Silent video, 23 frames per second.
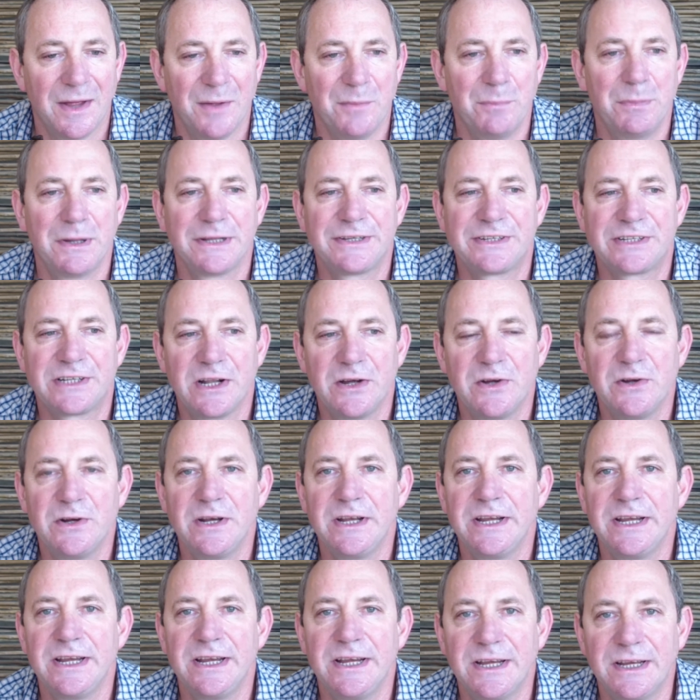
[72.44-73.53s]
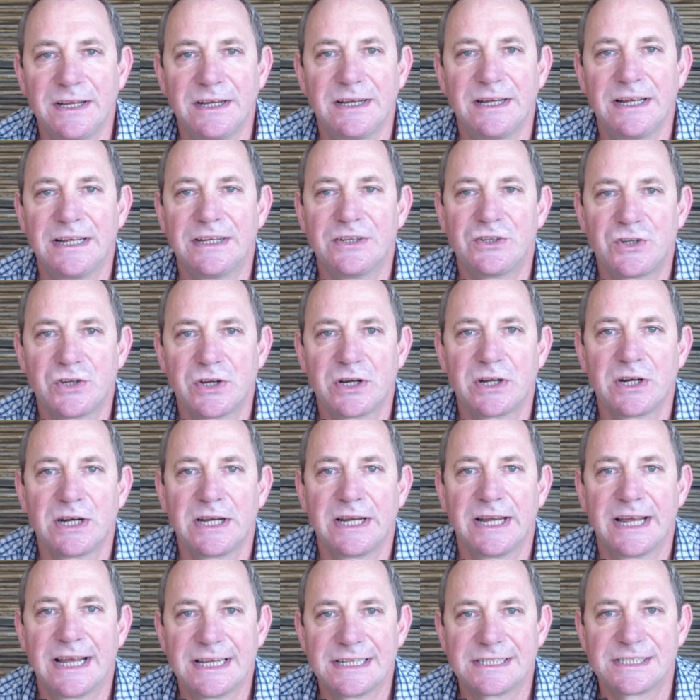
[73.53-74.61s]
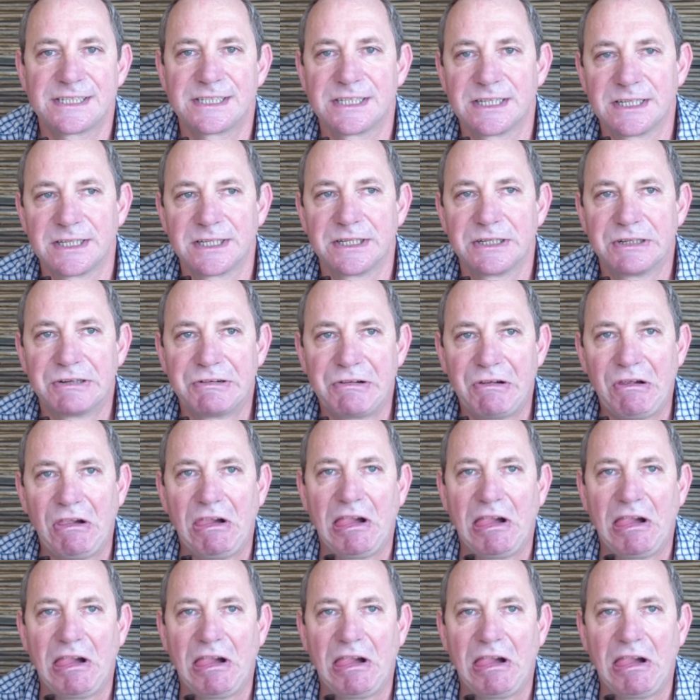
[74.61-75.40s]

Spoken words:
But slowly and surely, as the